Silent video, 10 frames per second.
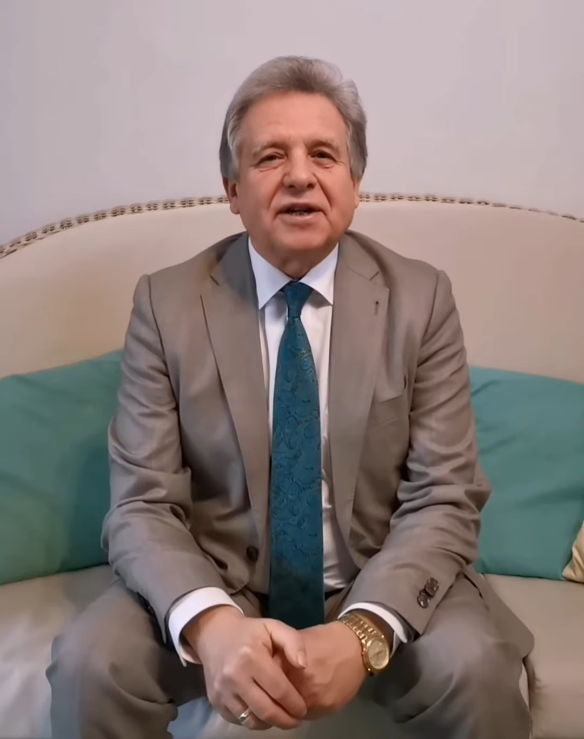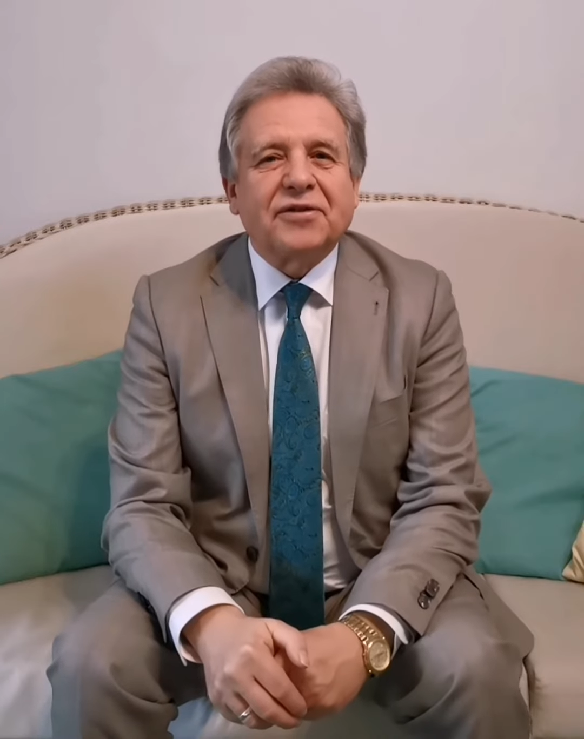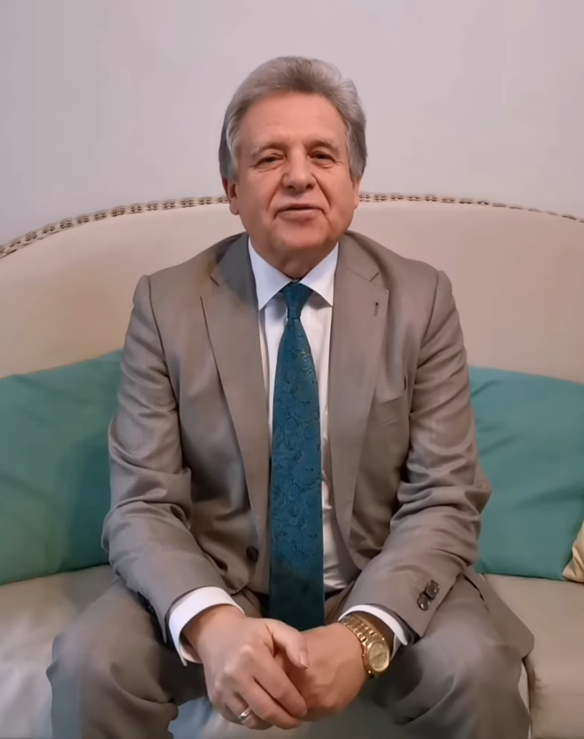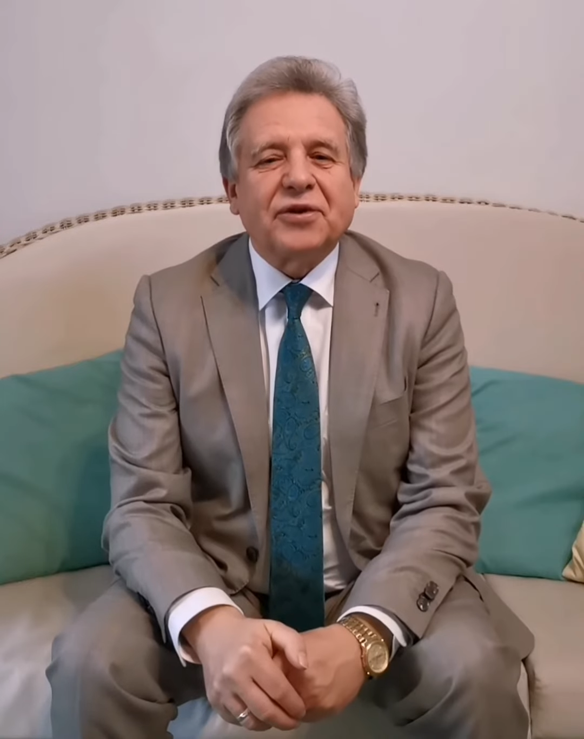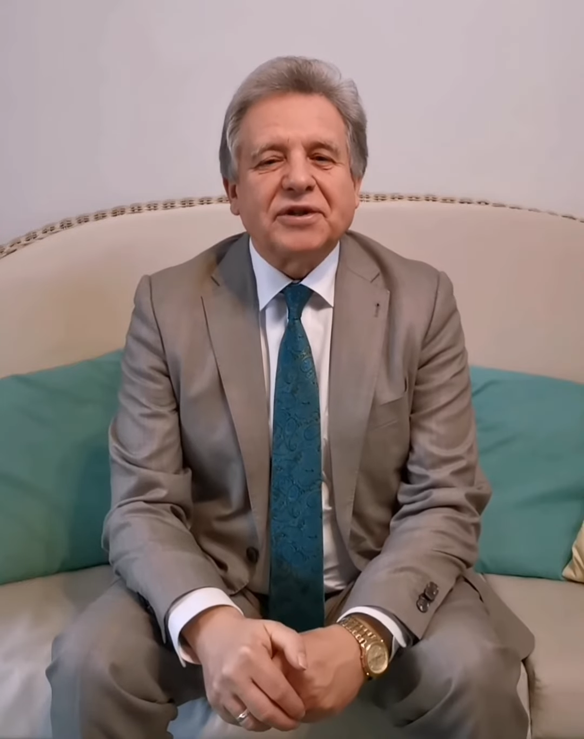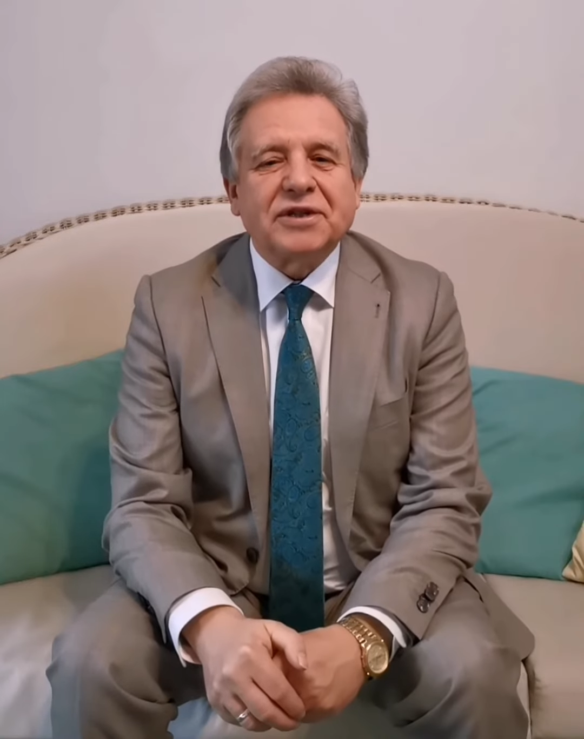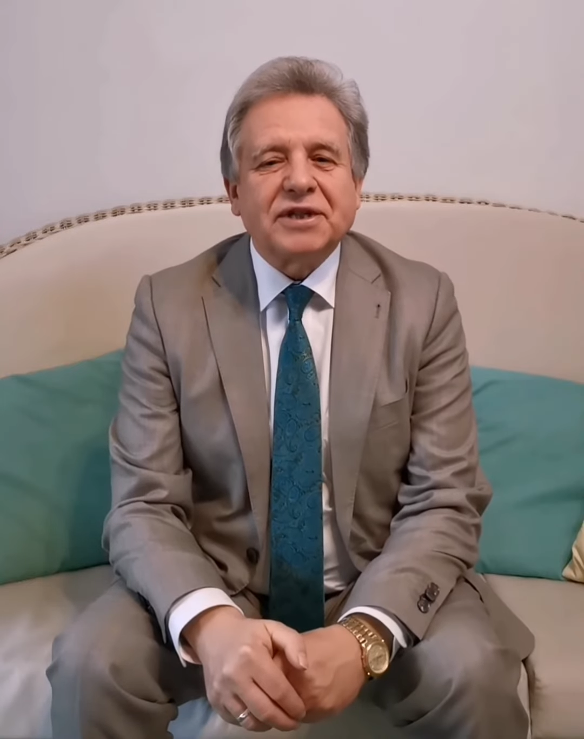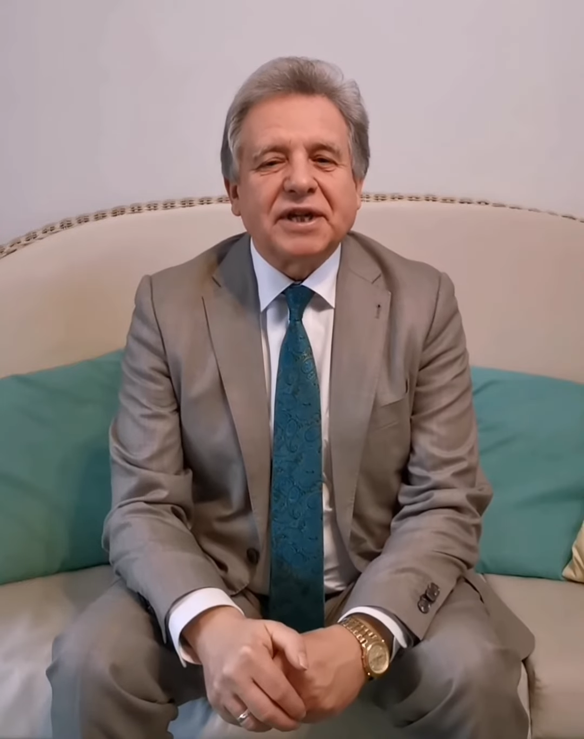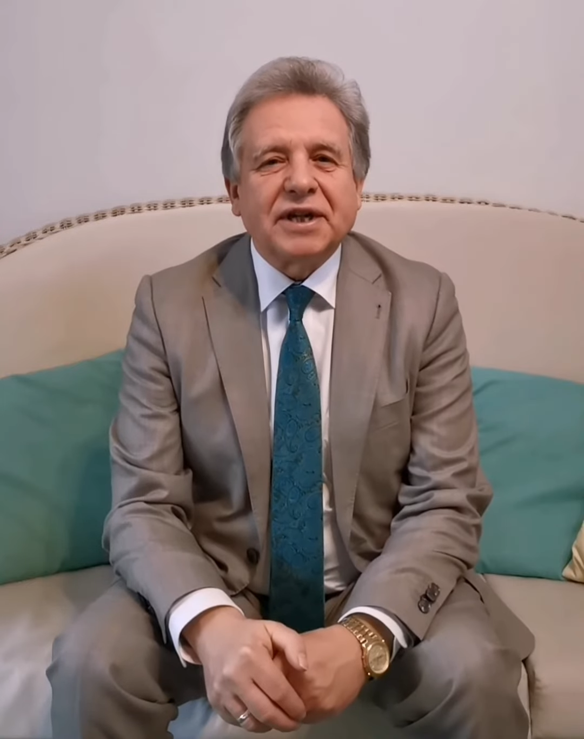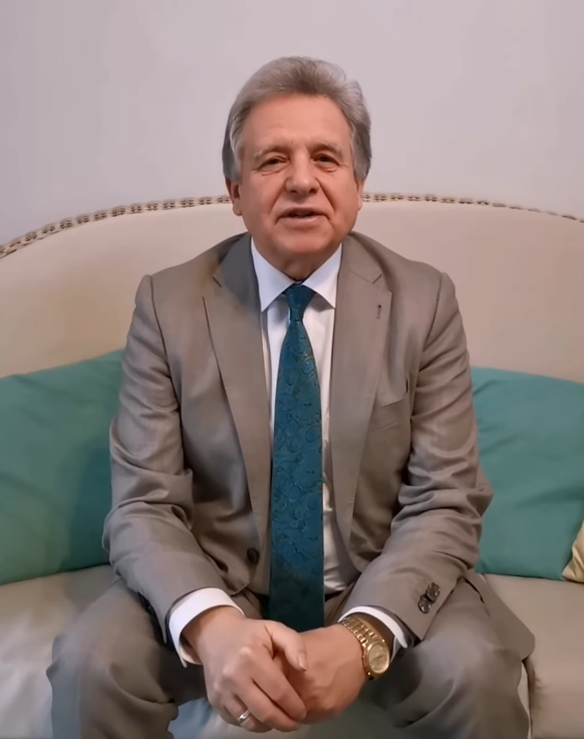The first
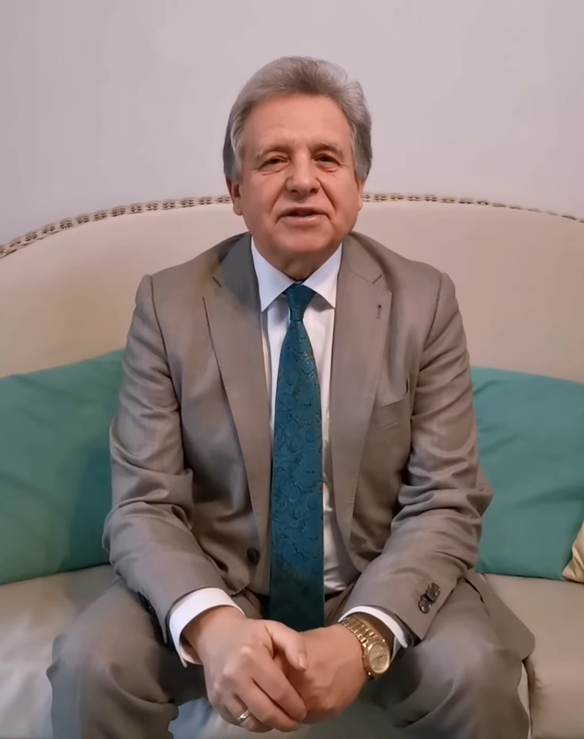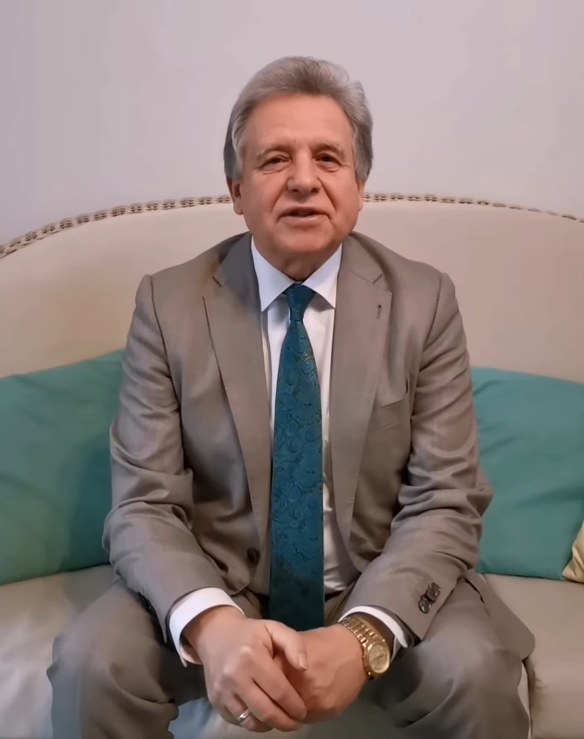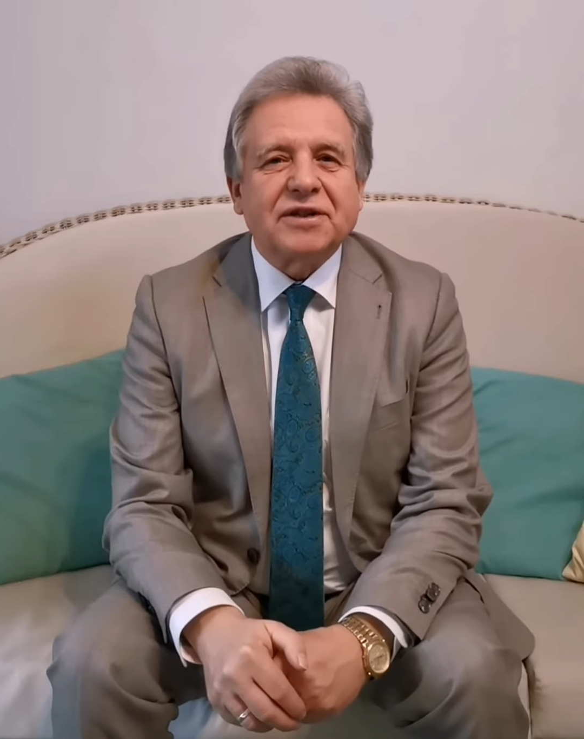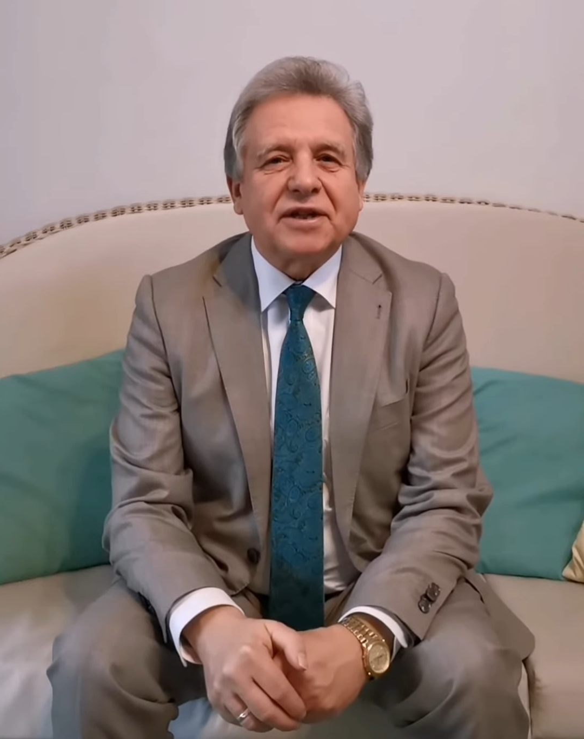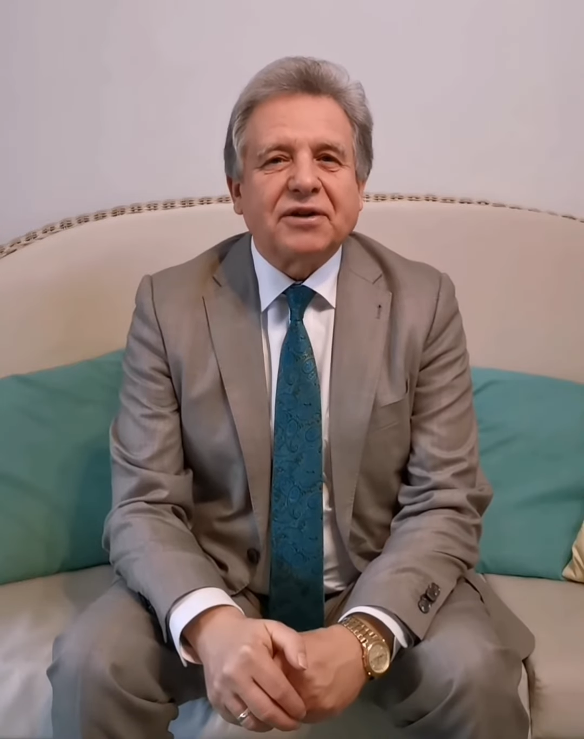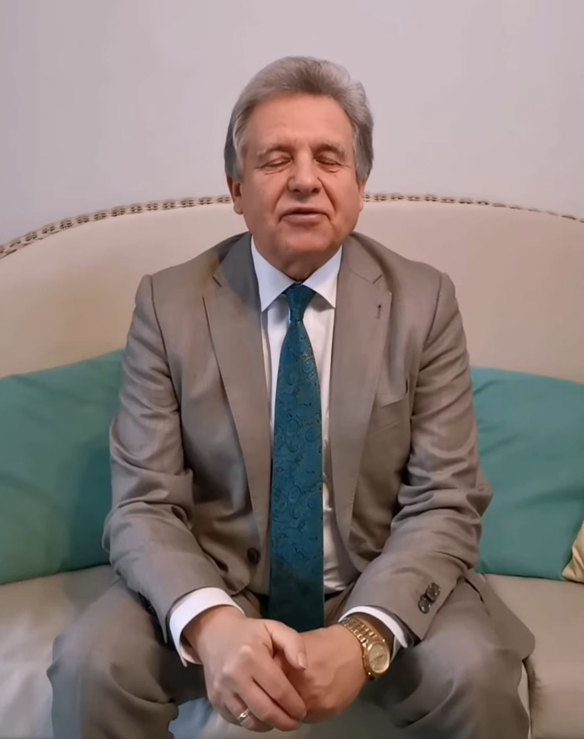thing is,